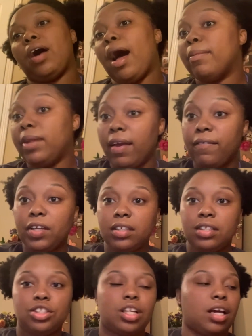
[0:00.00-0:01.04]
I'm
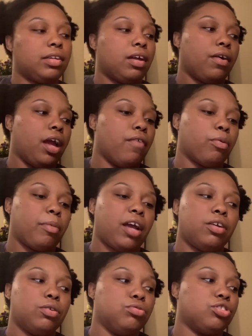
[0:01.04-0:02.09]
definitely shouting out
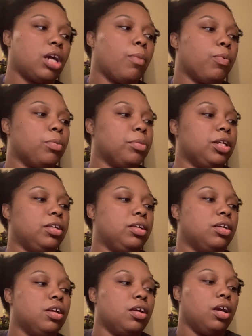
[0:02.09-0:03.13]
everybody who shopped with
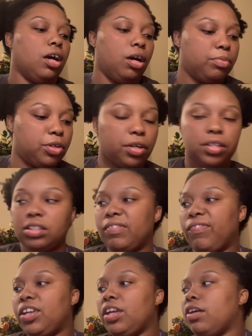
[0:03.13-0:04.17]
me during this
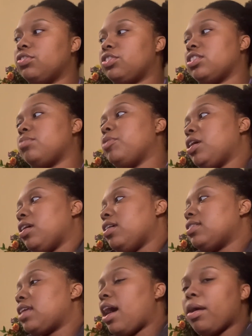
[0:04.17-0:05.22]
video, just
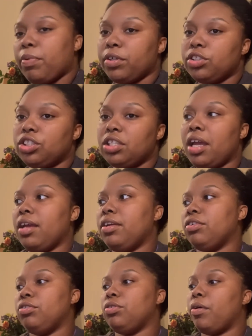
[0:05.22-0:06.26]
because I
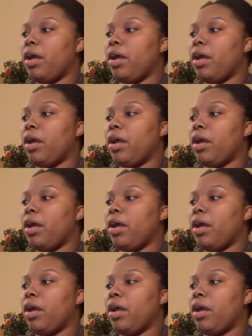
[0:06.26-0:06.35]
appreciate, you know,